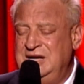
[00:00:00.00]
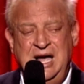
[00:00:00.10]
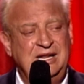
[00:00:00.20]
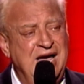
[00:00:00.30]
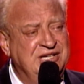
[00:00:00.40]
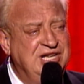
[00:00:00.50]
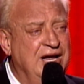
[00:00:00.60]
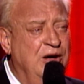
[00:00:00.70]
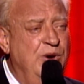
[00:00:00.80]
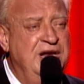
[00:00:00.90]
Last
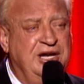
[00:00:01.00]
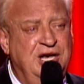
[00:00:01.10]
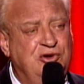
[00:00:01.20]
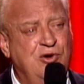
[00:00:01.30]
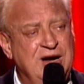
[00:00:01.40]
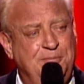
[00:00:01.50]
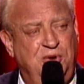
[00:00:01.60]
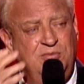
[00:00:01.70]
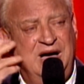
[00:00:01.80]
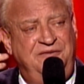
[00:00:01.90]
Halloween, a kid tried to
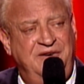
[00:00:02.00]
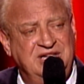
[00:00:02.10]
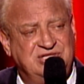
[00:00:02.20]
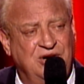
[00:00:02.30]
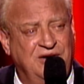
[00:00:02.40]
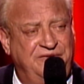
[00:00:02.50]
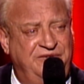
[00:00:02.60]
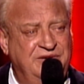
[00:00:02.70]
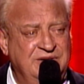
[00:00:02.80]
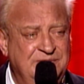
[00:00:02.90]
pull my face
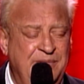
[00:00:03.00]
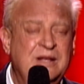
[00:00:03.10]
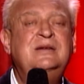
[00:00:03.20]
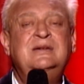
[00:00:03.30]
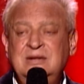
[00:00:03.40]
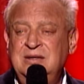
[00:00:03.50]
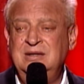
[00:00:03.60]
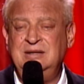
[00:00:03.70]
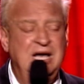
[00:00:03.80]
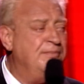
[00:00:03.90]
off.
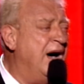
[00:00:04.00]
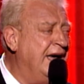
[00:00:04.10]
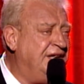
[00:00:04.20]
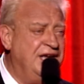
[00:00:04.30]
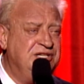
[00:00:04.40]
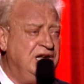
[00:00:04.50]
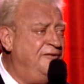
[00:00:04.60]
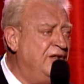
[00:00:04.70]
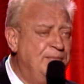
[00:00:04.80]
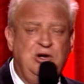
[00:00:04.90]
And my kids, they
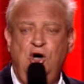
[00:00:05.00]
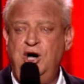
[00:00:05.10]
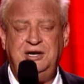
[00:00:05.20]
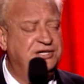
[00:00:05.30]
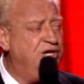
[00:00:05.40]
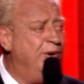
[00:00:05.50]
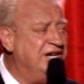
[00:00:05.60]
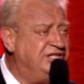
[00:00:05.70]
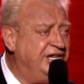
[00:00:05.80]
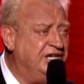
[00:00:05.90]
flip a coin and see who
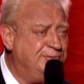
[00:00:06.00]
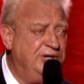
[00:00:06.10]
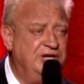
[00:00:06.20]
has to kiss me